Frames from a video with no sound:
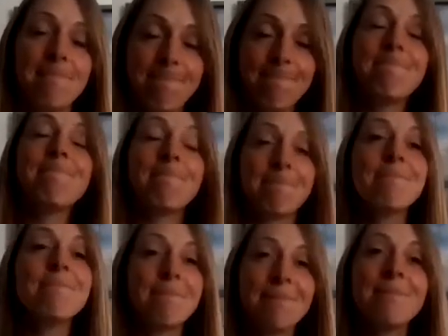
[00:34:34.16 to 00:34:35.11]

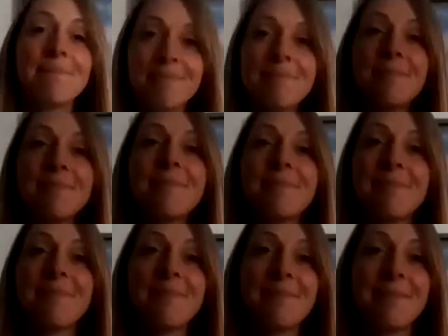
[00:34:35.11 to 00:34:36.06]

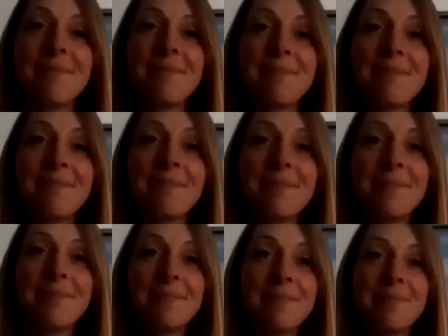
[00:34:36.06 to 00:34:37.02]

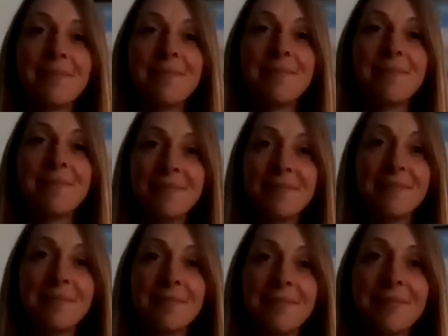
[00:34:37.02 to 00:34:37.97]

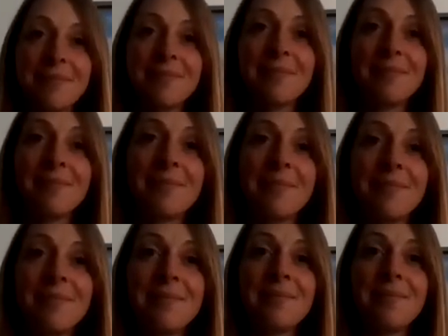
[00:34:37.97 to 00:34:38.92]

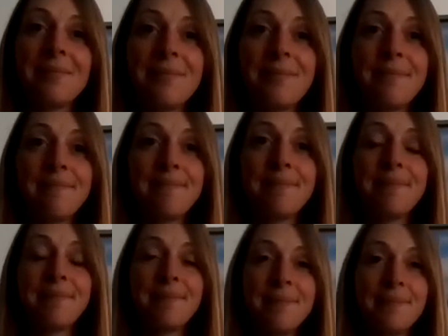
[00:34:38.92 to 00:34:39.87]

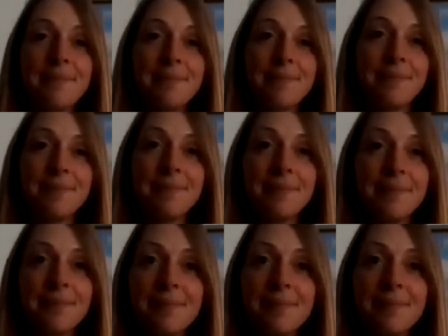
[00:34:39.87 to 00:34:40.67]
[no speech]